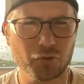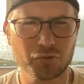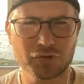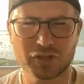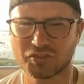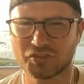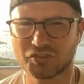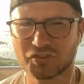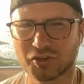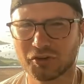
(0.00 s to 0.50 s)
Don't
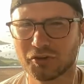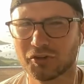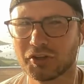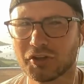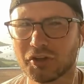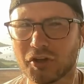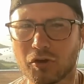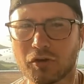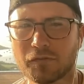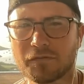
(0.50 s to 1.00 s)

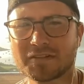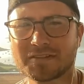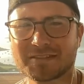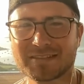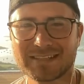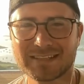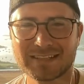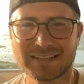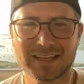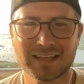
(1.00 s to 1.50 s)
necessarily know if it's
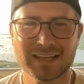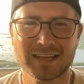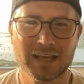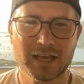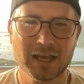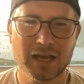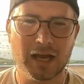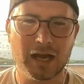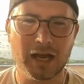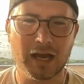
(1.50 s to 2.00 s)
the
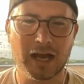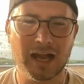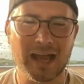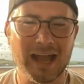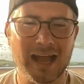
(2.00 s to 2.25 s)
uh,